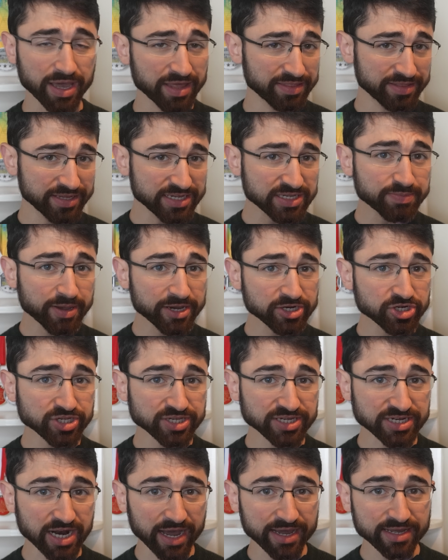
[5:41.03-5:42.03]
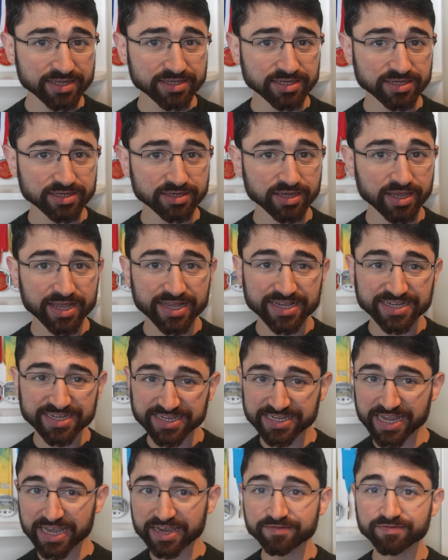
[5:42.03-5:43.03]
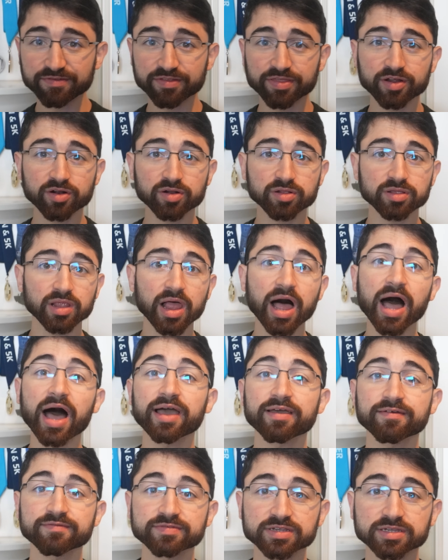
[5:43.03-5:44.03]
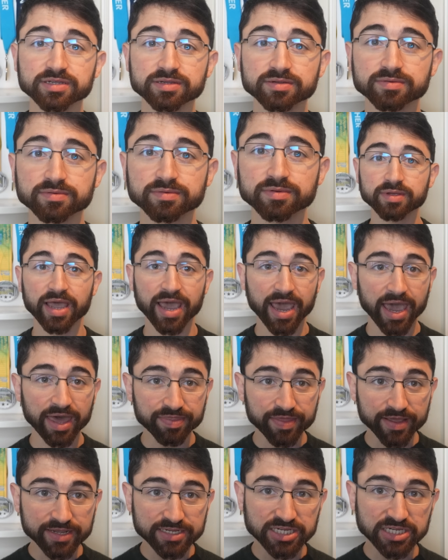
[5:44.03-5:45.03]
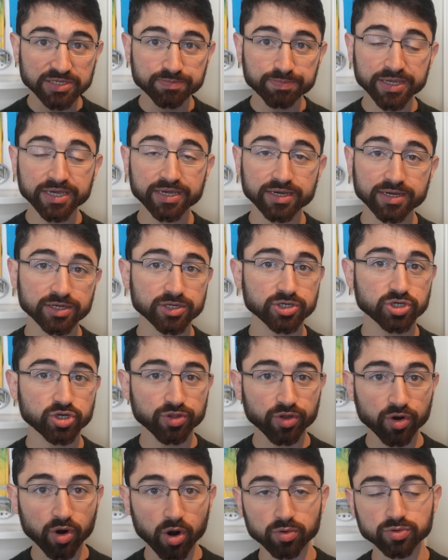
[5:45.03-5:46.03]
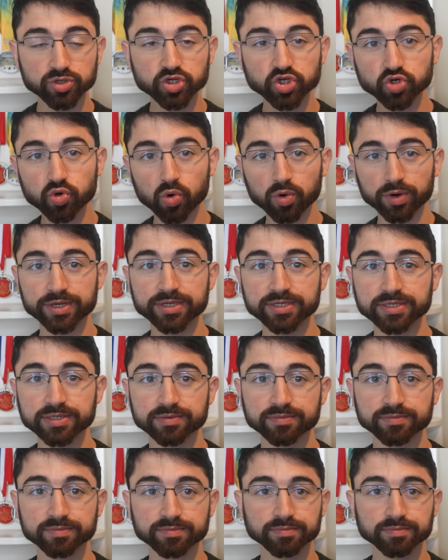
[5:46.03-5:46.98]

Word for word: These patients' diets saved their lives, and they speak to their own stories.